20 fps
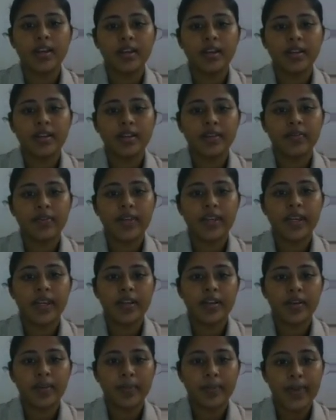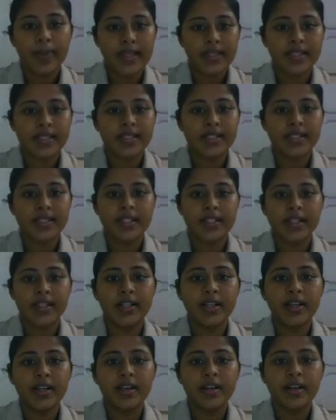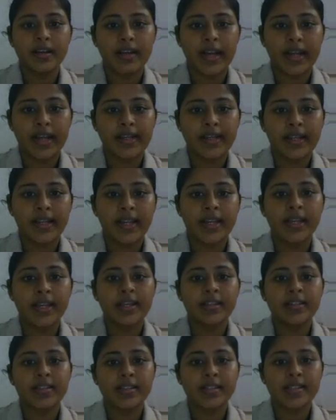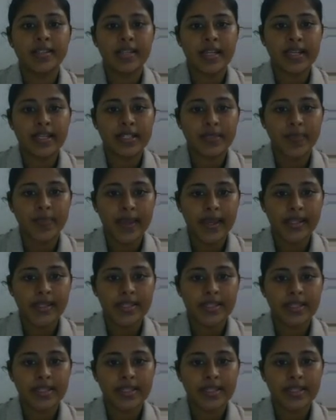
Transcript: We can paste it here, right click, then select paste,